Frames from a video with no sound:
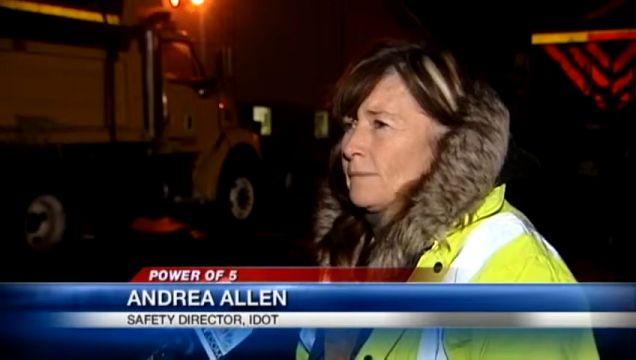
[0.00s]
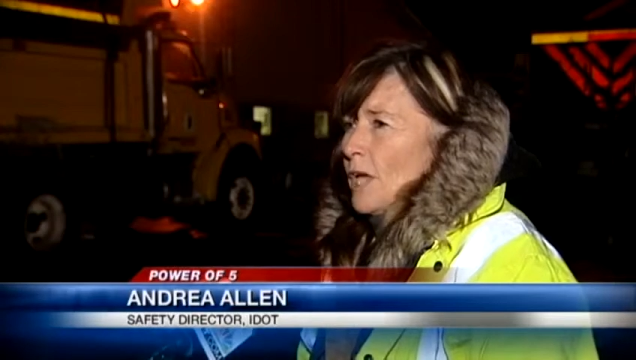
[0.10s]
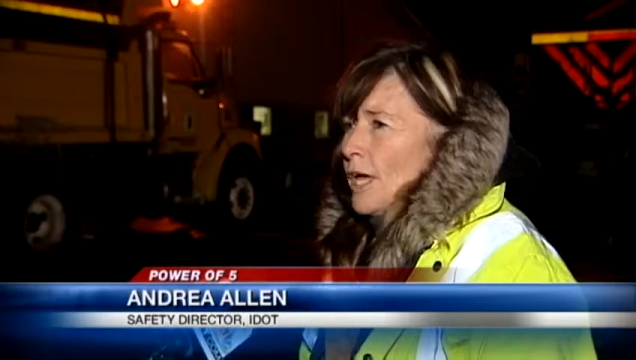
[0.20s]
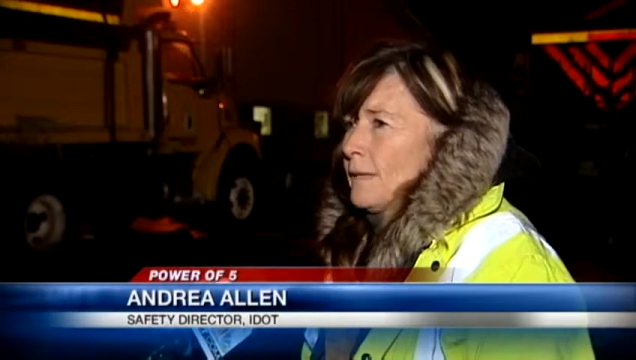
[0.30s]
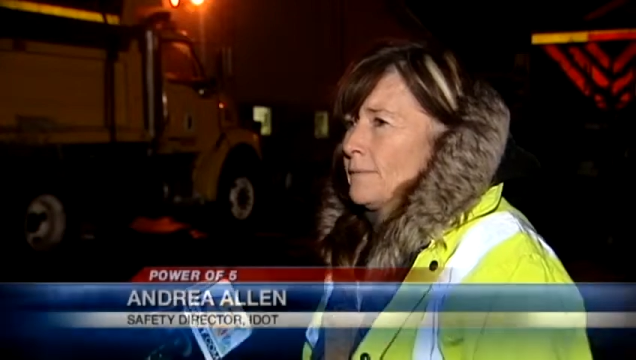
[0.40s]

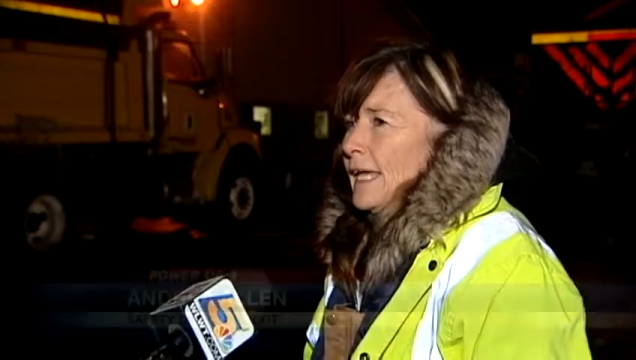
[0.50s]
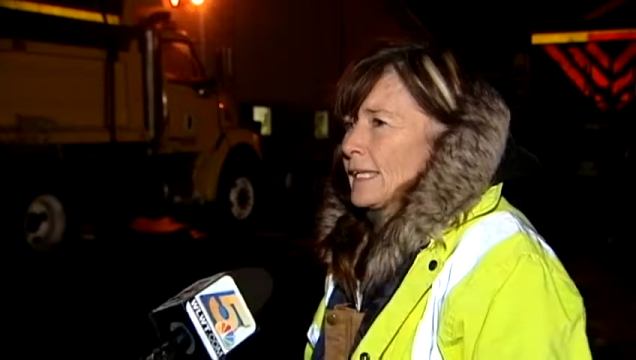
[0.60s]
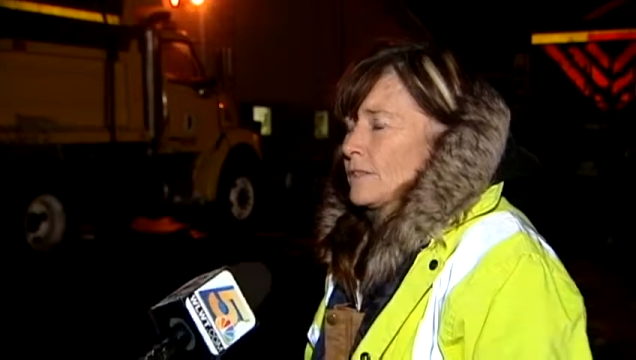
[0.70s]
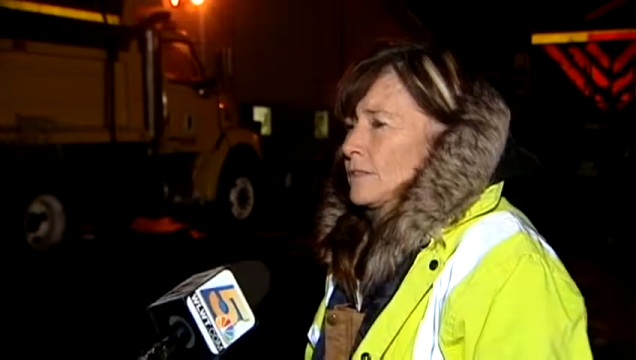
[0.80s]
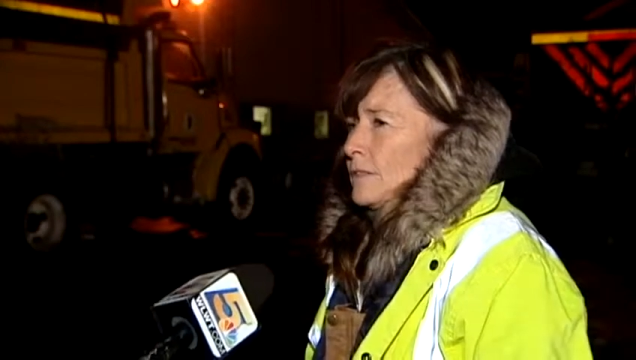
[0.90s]
time, that
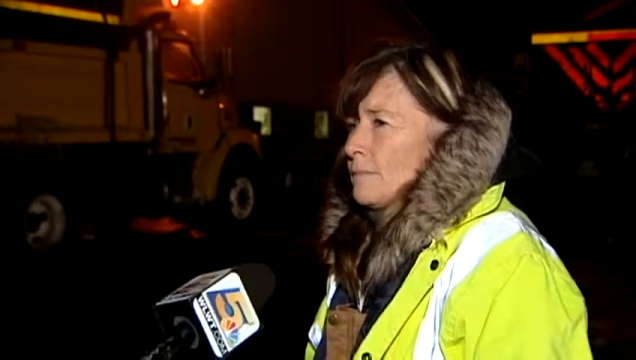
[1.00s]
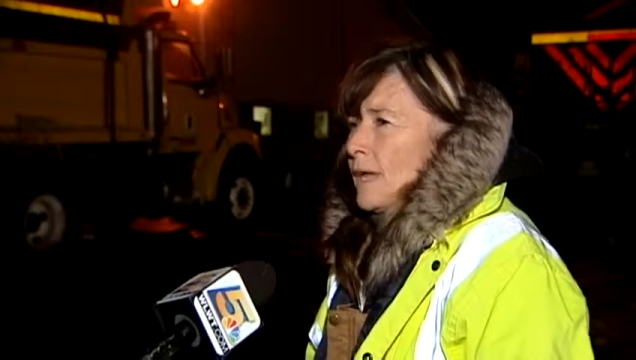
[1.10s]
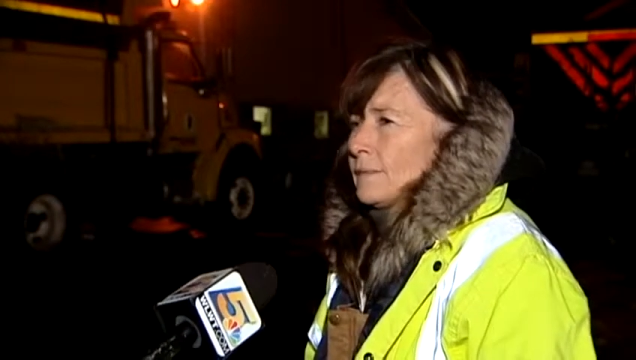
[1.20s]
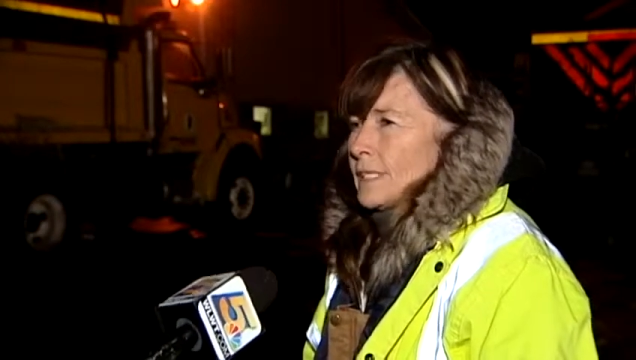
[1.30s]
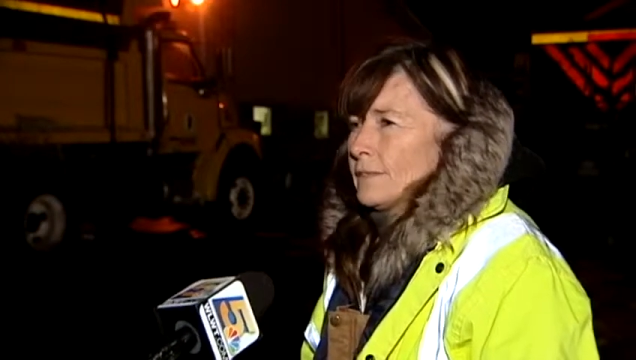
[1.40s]

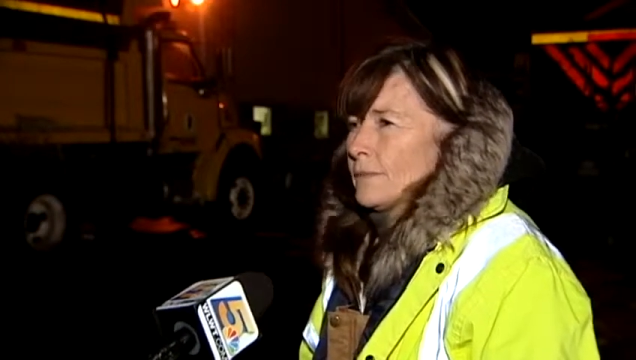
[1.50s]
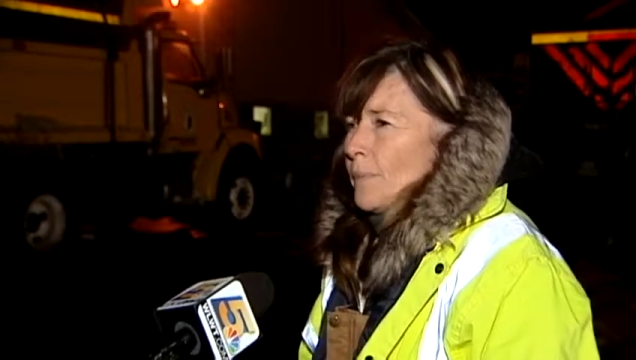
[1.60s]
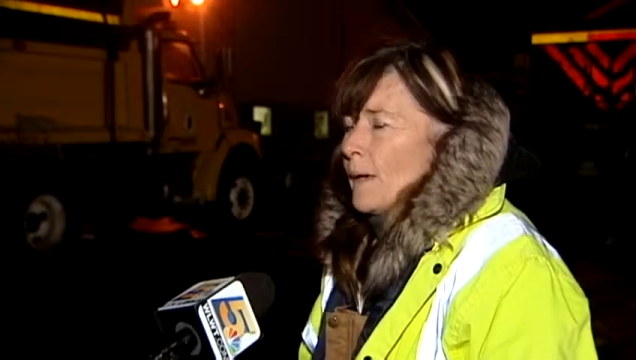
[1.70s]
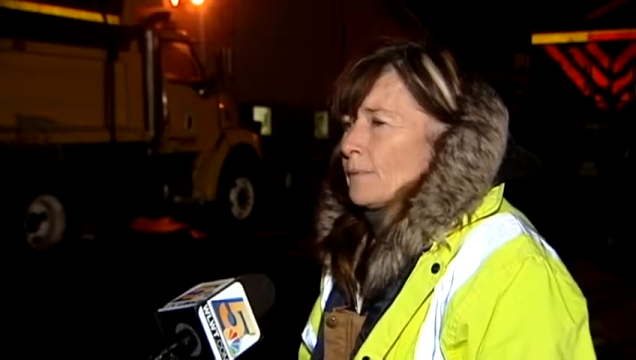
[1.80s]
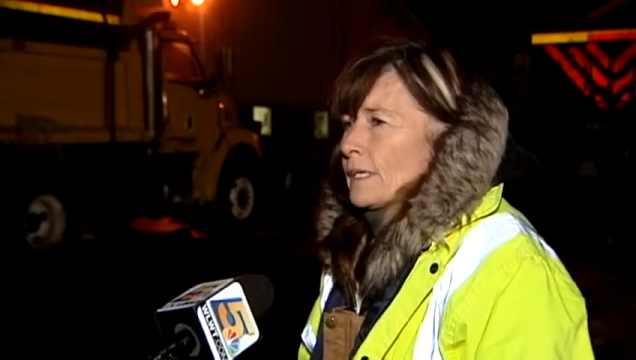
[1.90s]
sometimes gives the
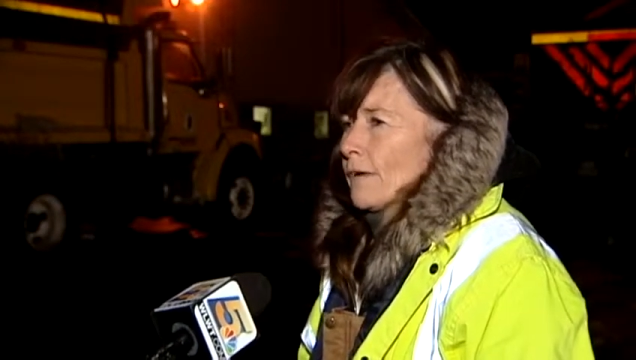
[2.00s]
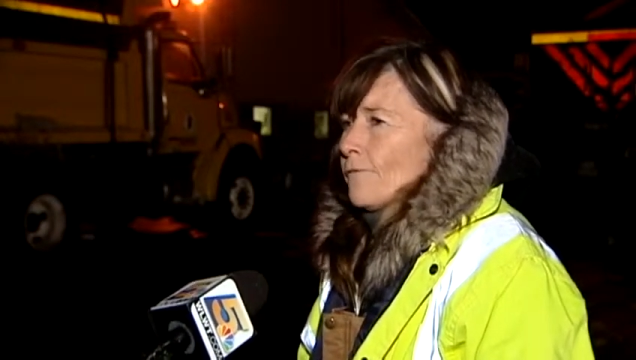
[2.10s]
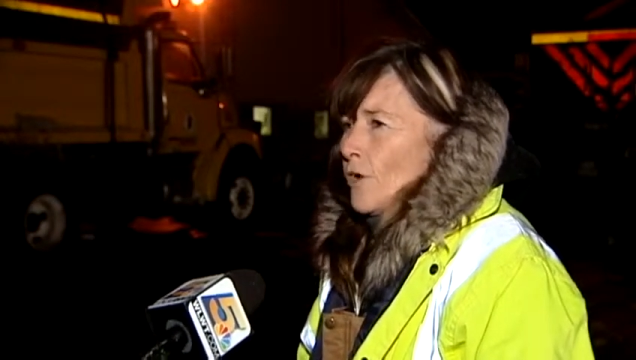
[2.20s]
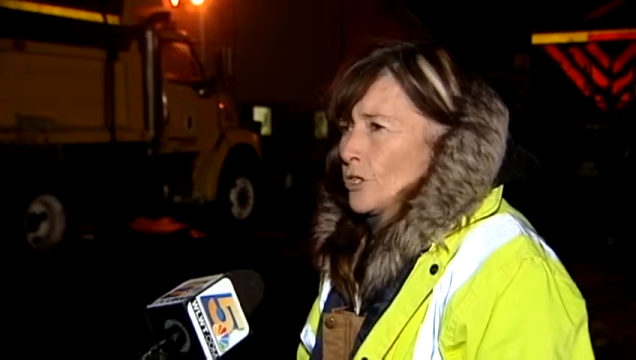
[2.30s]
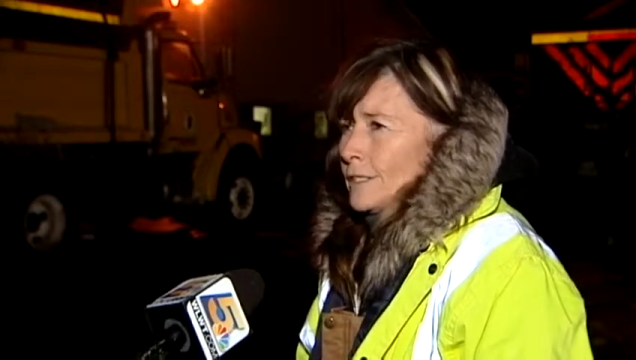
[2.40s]
public a
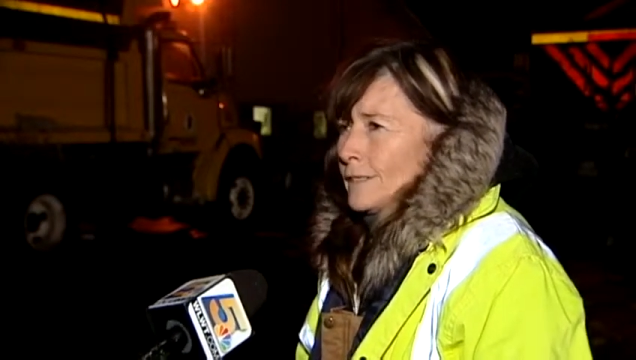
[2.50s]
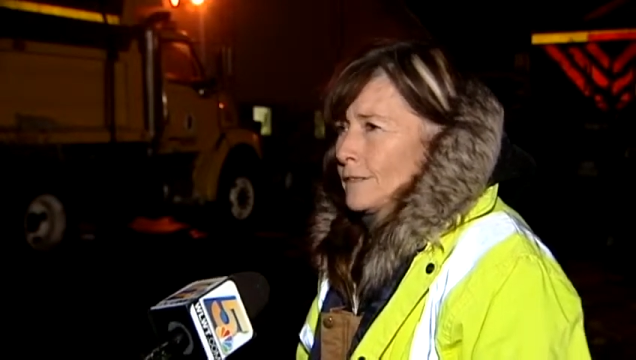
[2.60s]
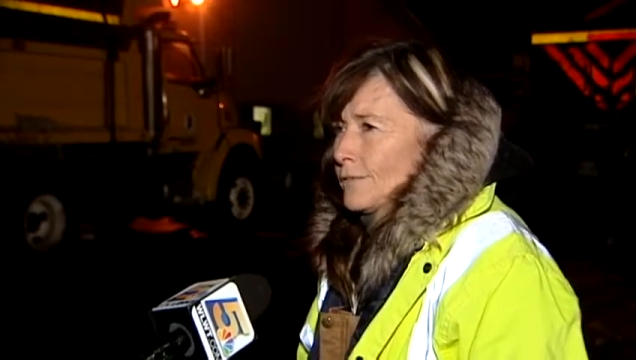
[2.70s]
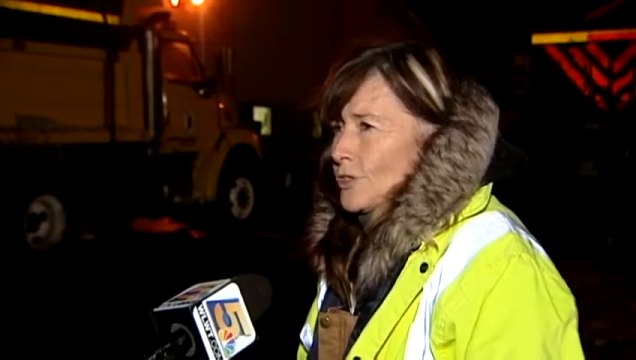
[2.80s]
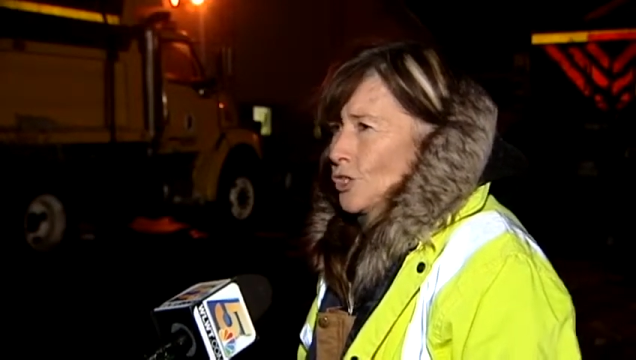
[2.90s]
false
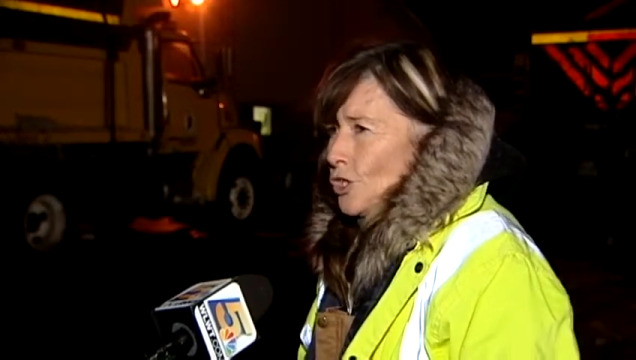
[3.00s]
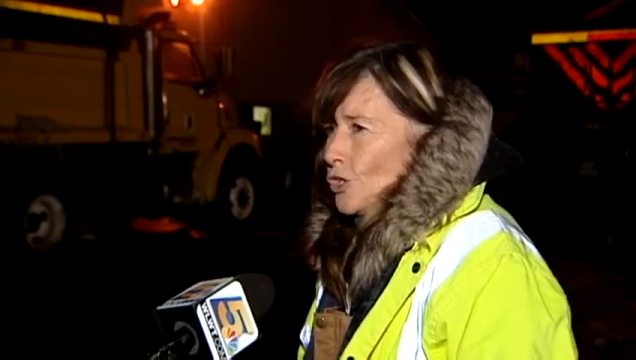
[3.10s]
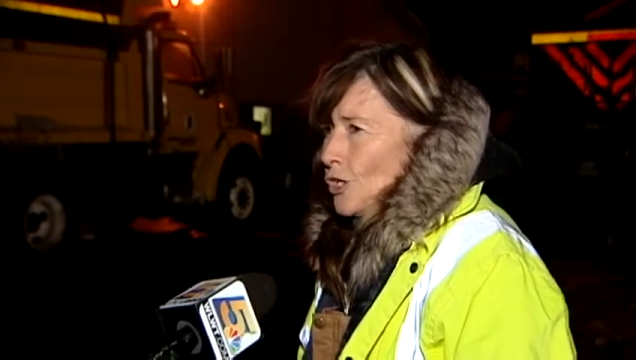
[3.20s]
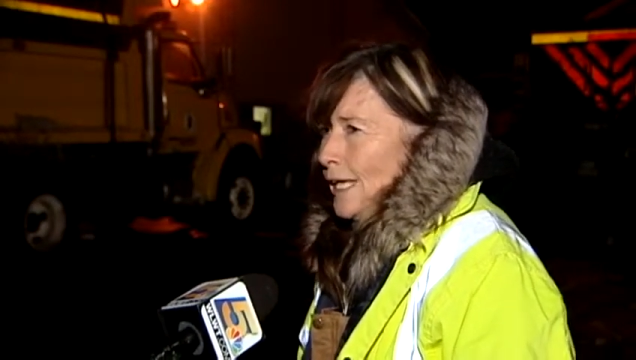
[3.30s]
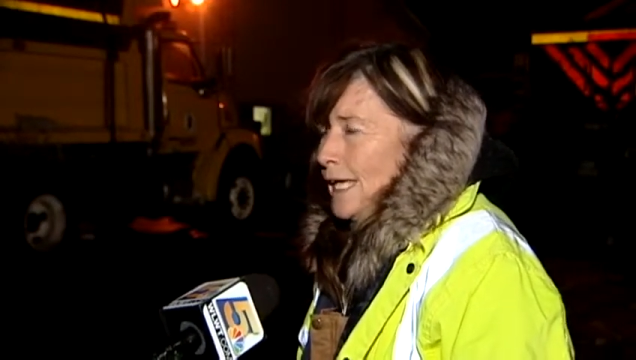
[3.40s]
sense of
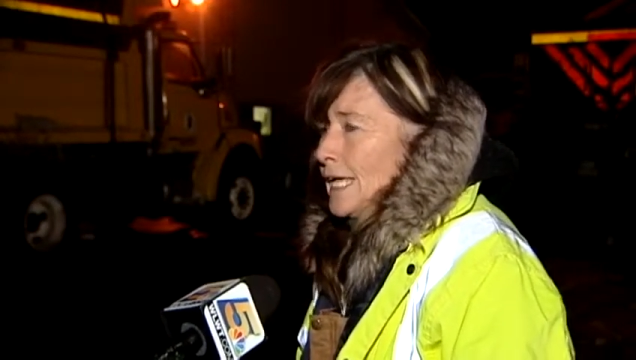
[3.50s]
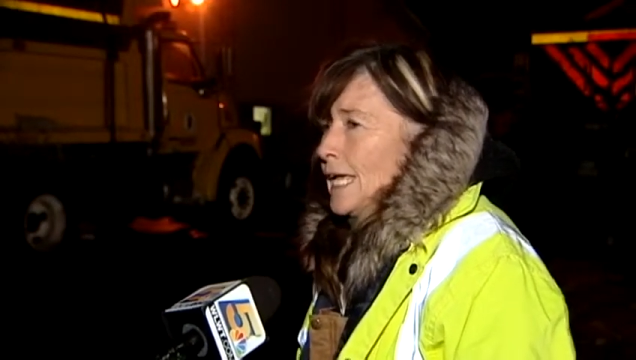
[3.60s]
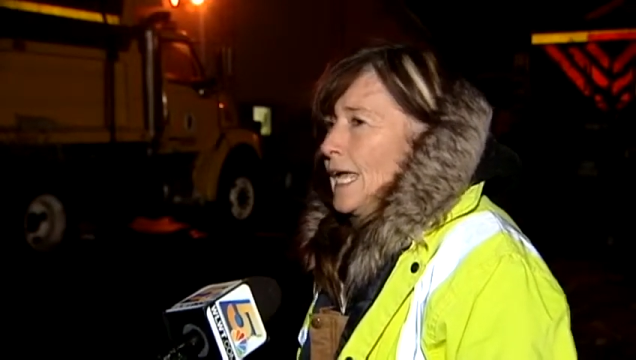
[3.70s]
security